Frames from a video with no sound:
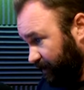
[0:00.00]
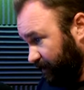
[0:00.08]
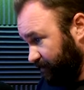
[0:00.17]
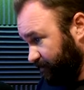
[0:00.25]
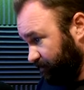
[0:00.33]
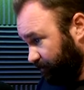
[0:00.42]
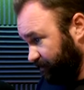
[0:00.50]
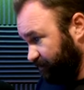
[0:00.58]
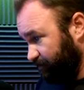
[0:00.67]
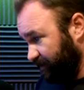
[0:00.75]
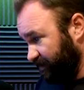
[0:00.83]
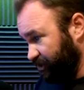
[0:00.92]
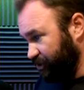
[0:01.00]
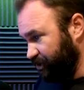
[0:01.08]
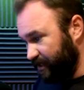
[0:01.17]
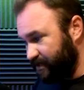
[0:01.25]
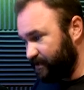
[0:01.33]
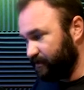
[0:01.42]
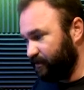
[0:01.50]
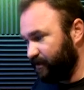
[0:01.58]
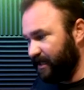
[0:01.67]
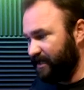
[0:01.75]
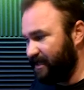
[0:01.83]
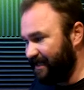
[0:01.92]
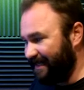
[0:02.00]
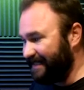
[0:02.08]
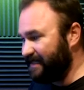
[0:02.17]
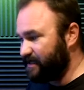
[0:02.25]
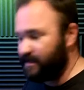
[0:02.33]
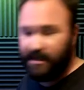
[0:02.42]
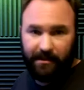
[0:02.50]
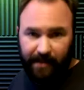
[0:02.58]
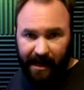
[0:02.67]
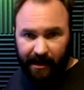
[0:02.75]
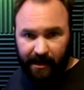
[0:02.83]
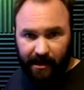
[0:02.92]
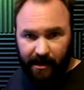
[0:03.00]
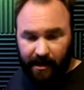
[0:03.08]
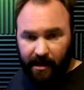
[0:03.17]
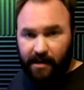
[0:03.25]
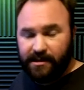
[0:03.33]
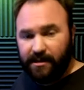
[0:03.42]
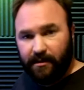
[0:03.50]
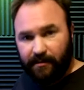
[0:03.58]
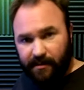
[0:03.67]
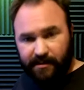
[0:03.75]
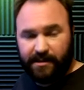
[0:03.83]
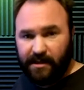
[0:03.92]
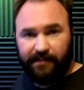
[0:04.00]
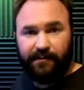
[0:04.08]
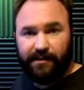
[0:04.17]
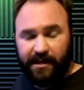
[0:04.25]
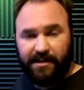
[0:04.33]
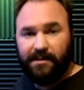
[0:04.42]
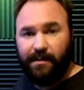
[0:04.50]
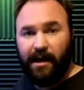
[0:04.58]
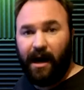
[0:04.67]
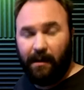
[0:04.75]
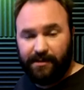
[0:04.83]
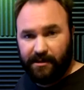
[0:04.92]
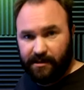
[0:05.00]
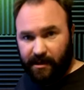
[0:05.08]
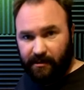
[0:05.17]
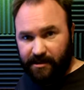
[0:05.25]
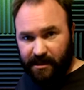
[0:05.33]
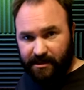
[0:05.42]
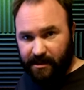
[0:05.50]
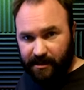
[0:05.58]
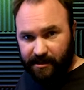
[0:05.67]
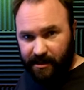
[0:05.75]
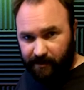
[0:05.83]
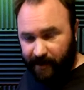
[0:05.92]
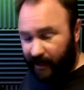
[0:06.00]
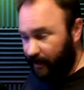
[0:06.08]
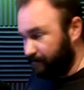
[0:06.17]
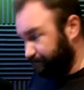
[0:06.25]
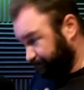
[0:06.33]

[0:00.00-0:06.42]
is going to be just located in the SYN packet. So there's several TCP options that are just in the SYN packet.